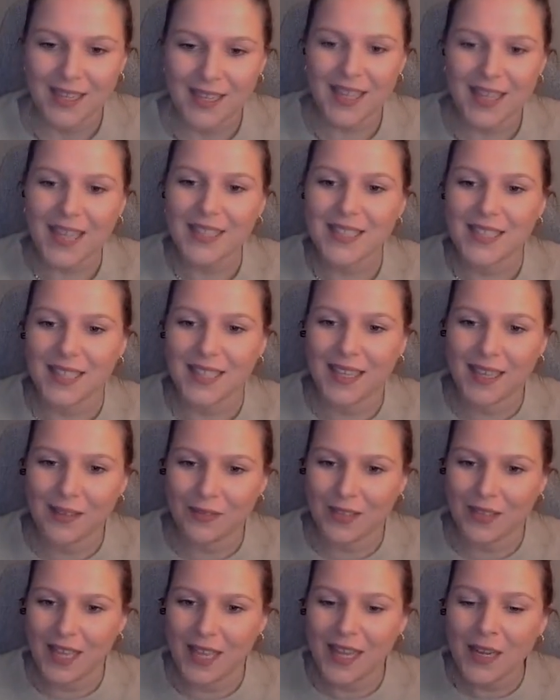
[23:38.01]
that's a
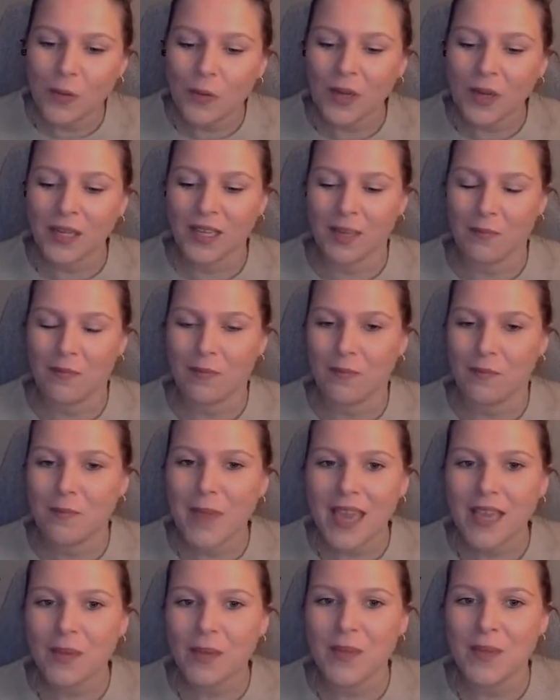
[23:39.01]
given. Anyone can
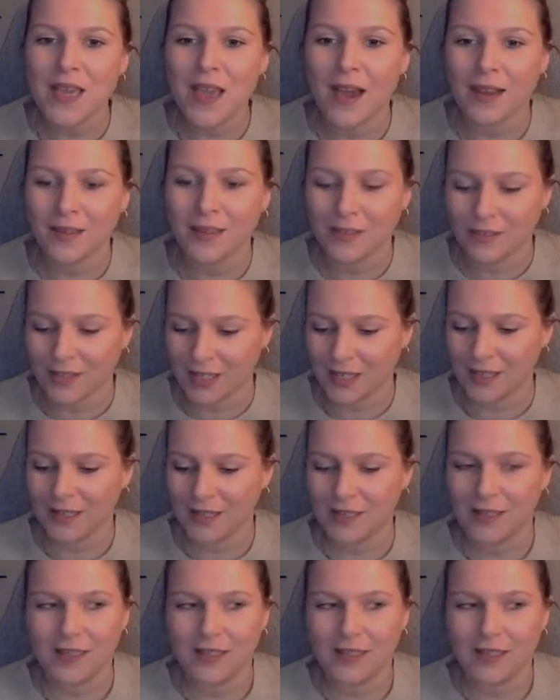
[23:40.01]
make me hungry